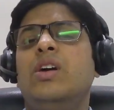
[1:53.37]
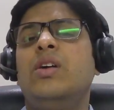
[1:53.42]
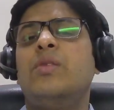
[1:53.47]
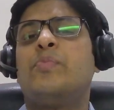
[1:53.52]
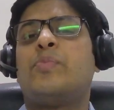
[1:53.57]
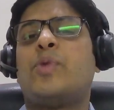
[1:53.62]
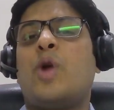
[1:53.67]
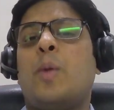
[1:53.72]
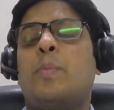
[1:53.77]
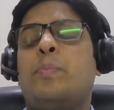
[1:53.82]

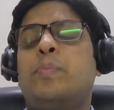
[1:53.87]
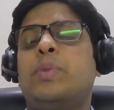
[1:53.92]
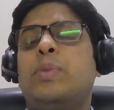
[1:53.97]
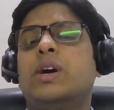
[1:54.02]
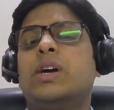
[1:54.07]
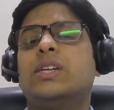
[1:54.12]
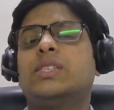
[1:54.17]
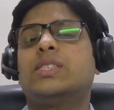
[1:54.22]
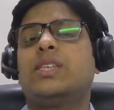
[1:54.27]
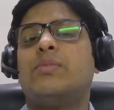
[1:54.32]

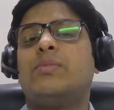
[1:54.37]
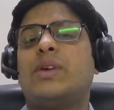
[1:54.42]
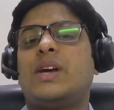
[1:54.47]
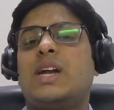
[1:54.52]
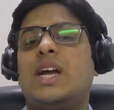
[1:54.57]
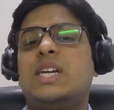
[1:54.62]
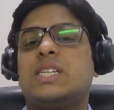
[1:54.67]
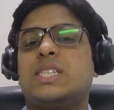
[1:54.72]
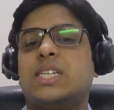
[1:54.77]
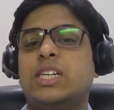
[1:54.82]
proper
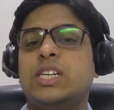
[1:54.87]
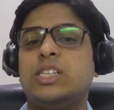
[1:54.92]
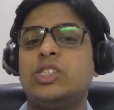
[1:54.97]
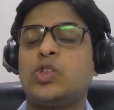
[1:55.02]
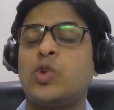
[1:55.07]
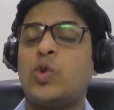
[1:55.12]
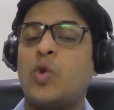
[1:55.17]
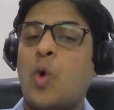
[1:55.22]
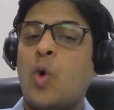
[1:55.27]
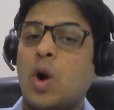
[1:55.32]
summarized returns
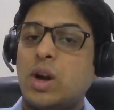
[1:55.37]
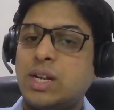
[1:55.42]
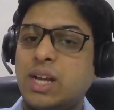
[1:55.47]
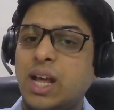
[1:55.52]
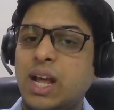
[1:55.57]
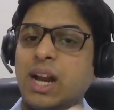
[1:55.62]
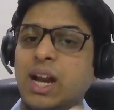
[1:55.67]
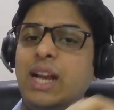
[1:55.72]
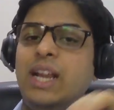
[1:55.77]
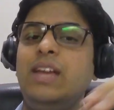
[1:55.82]

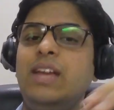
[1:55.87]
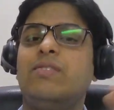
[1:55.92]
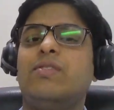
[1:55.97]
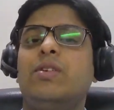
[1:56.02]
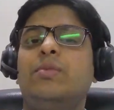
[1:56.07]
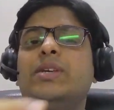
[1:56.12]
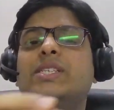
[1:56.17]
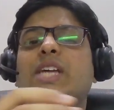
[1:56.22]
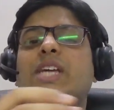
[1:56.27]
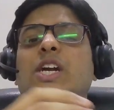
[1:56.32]
quarterly
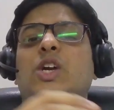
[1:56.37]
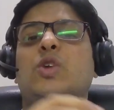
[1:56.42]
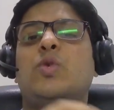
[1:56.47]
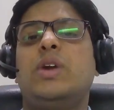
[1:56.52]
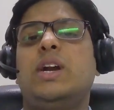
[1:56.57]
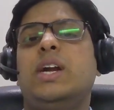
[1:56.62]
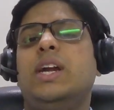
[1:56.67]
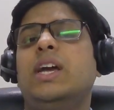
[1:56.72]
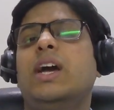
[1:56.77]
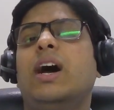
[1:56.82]
will be sent to
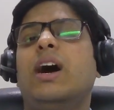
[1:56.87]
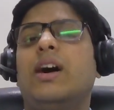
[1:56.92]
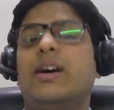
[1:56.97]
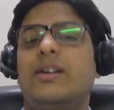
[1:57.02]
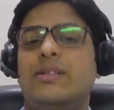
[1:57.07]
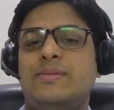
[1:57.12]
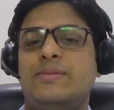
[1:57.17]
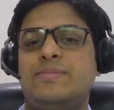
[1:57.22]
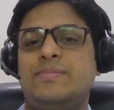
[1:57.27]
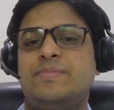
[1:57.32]

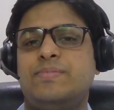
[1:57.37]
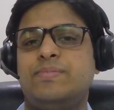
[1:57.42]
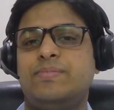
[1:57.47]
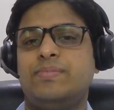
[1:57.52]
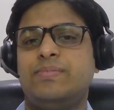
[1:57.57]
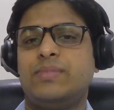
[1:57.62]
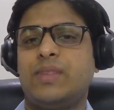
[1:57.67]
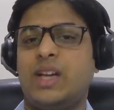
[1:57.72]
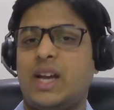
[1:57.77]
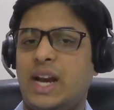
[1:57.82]
India,
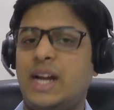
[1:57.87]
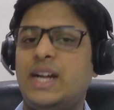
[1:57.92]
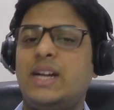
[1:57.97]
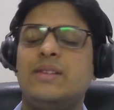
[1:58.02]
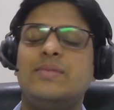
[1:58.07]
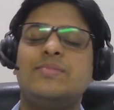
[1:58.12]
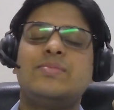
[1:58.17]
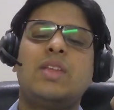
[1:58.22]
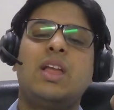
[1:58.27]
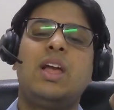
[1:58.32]
correct?
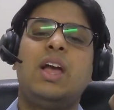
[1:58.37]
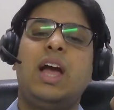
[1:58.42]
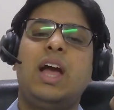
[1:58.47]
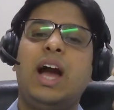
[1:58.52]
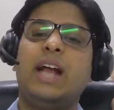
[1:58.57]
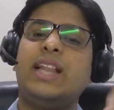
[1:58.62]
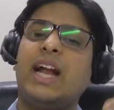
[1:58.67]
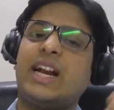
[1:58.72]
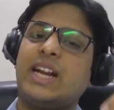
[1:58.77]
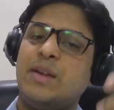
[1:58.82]

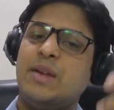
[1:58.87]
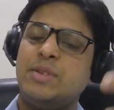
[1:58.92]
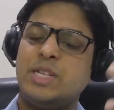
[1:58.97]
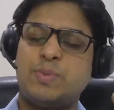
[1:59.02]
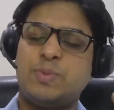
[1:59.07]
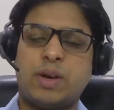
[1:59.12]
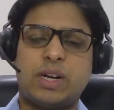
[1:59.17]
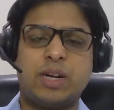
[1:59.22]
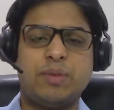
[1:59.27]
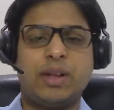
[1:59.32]
And that can be
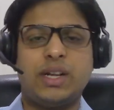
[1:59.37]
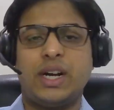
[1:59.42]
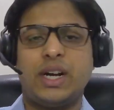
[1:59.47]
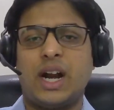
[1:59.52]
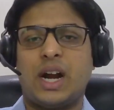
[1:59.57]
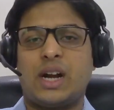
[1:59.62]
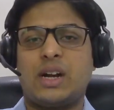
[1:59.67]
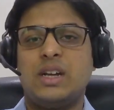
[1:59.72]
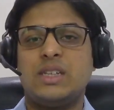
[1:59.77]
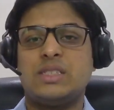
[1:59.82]
inspected by the
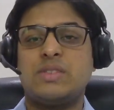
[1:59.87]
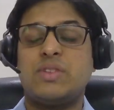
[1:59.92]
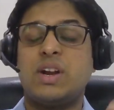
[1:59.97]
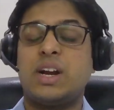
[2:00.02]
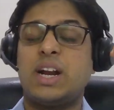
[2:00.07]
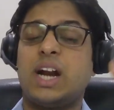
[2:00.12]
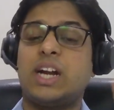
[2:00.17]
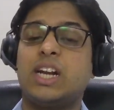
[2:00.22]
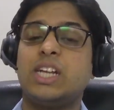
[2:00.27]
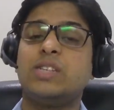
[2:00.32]
directors. If the
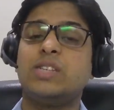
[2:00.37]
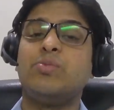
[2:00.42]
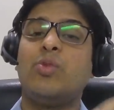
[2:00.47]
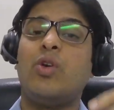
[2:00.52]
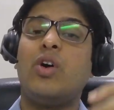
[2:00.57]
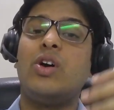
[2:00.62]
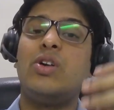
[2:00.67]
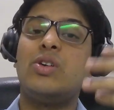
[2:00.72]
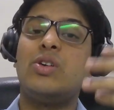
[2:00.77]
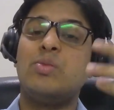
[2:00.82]
directors
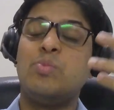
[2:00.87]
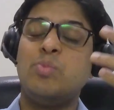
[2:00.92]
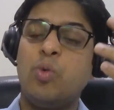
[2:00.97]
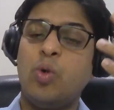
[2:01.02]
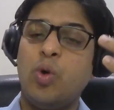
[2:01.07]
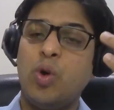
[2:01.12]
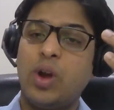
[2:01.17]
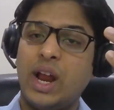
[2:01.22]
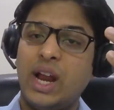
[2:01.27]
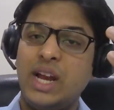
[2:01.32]
want
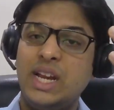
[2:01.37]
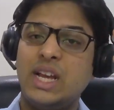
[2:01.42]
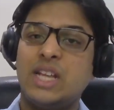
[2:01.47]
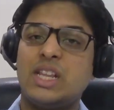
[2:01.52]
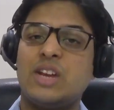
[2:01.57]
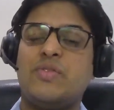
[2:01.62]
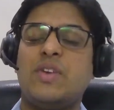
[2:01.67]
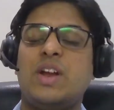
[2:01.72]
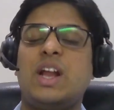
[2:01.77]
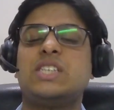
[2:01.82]
more any
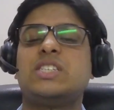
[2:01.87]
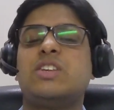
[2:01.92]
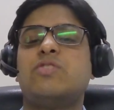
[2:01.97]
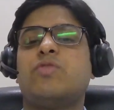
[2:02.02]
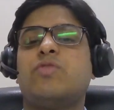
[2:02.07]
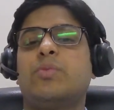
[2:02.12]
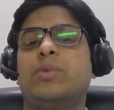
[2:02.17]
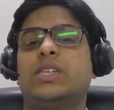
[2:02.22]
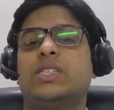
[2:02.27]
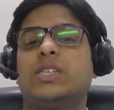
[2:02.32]
other financial
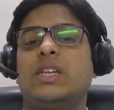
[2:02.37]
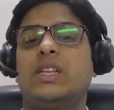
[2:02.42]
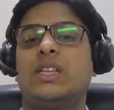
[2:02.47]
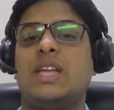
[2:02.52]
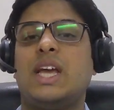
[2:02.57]
information, they